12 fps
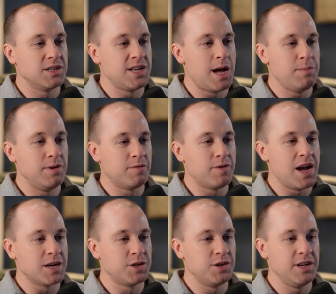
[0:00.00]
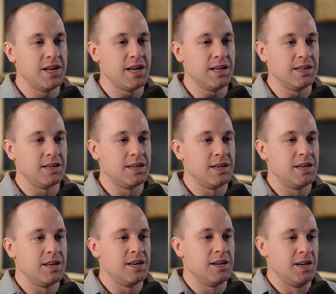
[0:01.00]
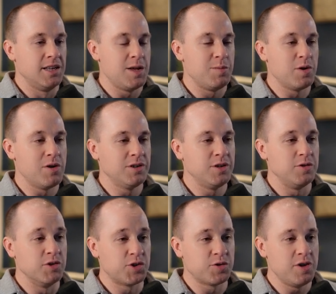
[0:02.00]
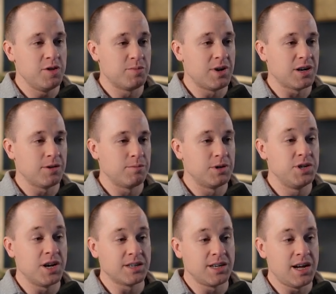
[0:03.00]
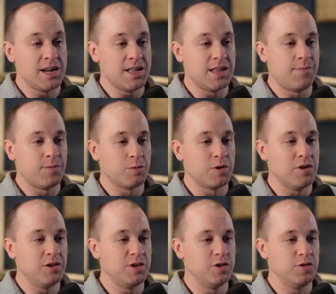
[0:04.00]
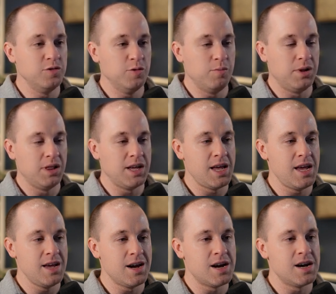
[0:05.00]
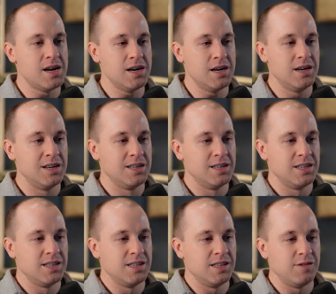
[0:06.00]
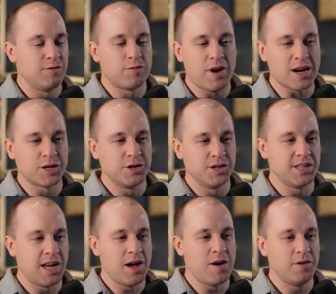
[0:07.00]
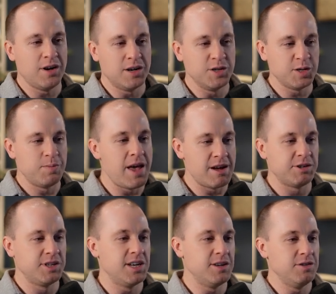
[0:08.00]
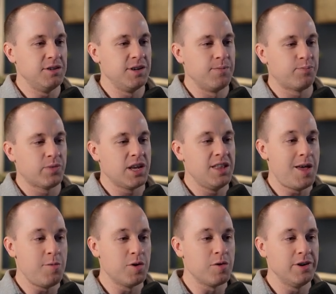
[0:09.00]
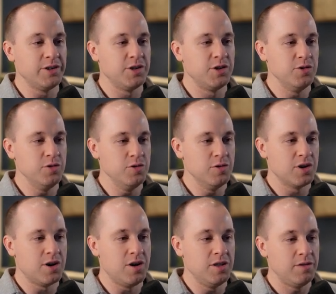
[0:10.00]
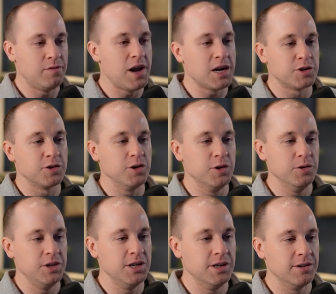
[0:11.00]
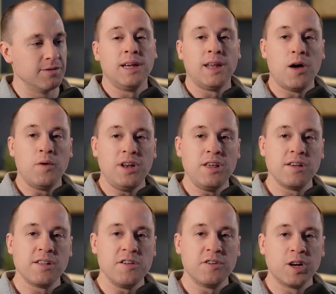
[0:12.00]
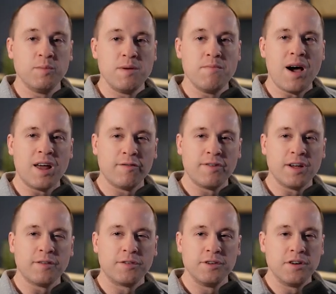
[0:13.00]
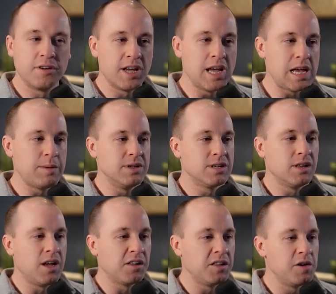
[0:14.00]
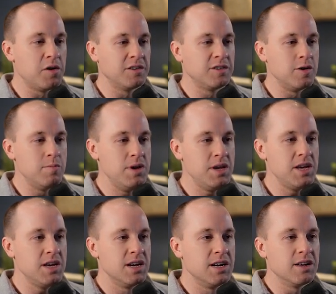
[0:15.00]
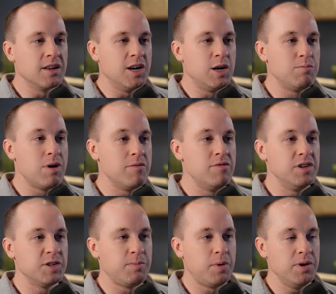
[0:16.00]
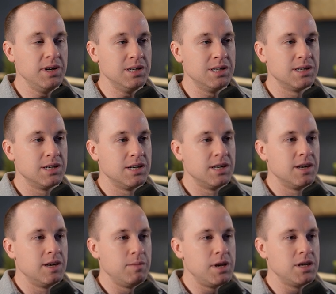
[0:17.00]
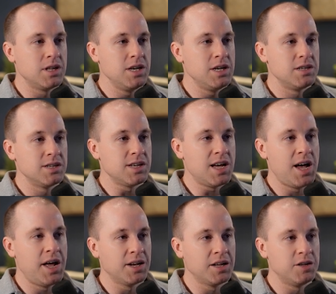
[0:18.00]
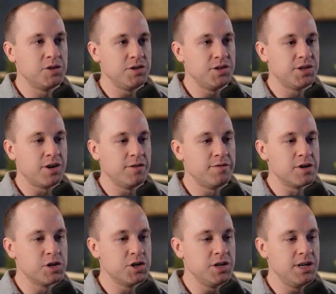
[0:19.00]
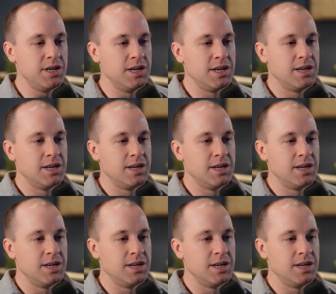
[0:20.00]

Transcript: has not been fractured yet, then we're going to destroy the projectile. We're going to play our fracture sound, our smash sound, and then we're going to call the fracture code here. Now, anything that you're going to be modifying for your game is likely going to be above this point. Basically, in this onCollision start function,